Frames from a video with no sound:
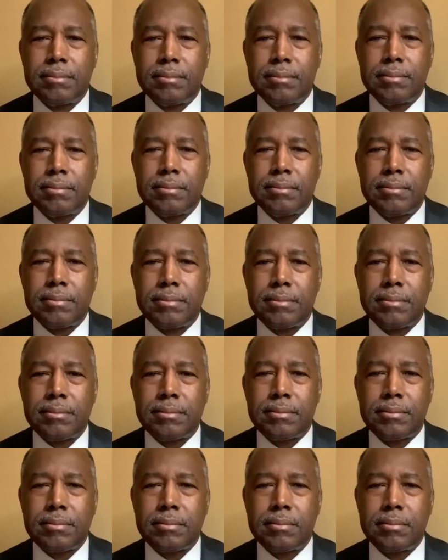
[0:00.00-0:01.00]

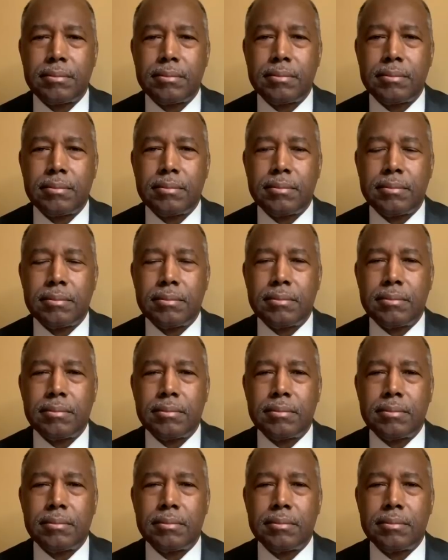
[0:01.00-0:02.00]

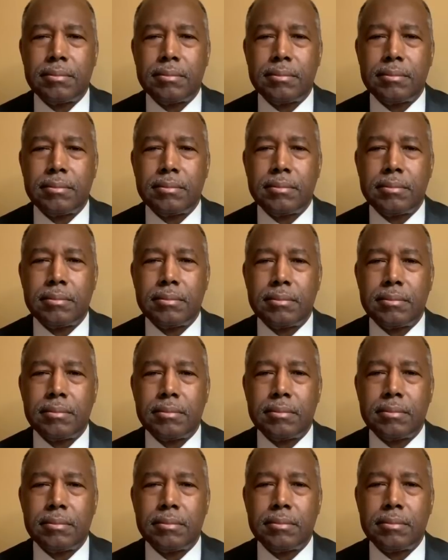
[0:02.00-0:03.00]

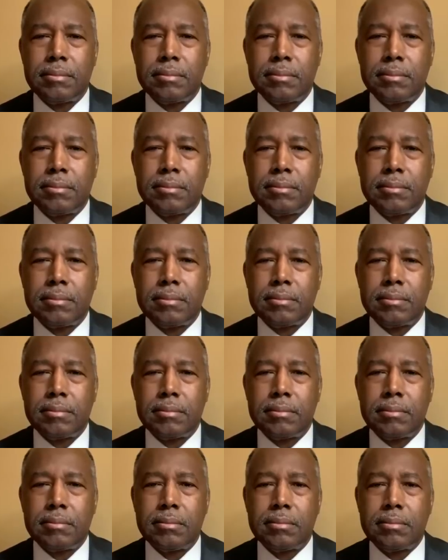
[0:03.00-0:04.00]

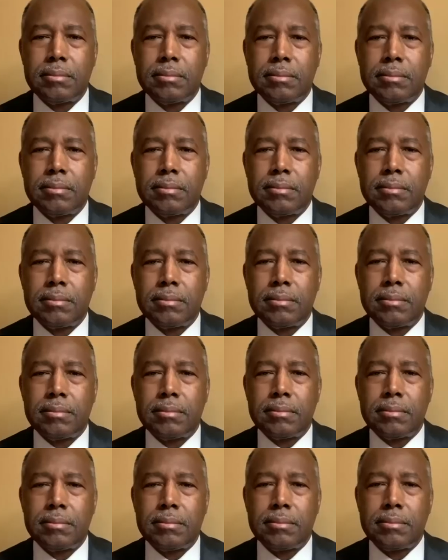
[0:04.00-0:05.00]

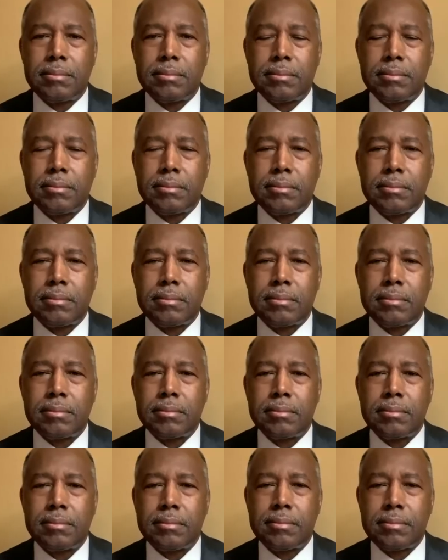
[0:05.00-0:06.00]

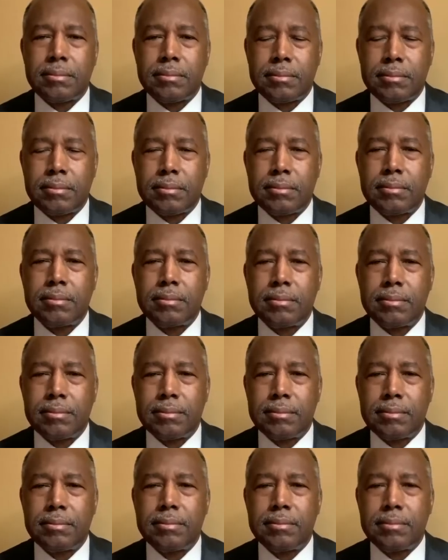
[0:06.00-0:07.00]

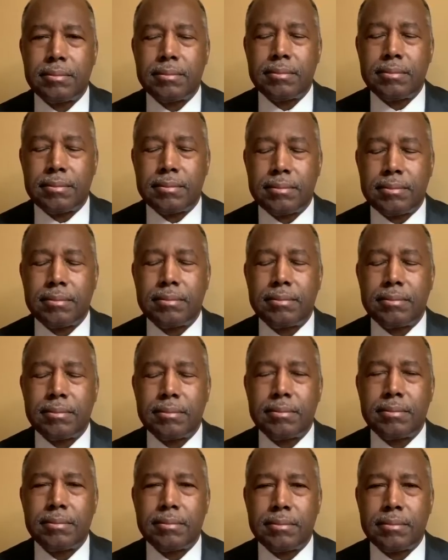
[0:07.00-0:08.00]

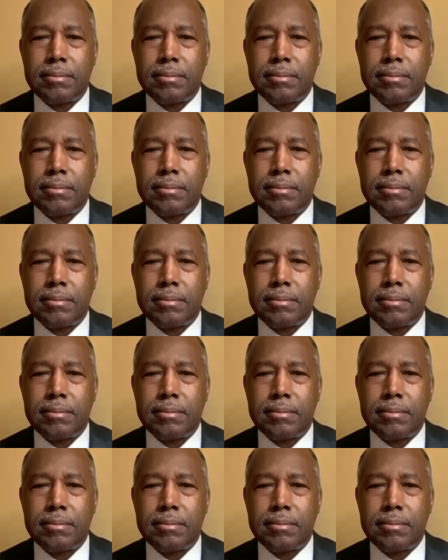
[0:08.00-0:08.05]
(silent)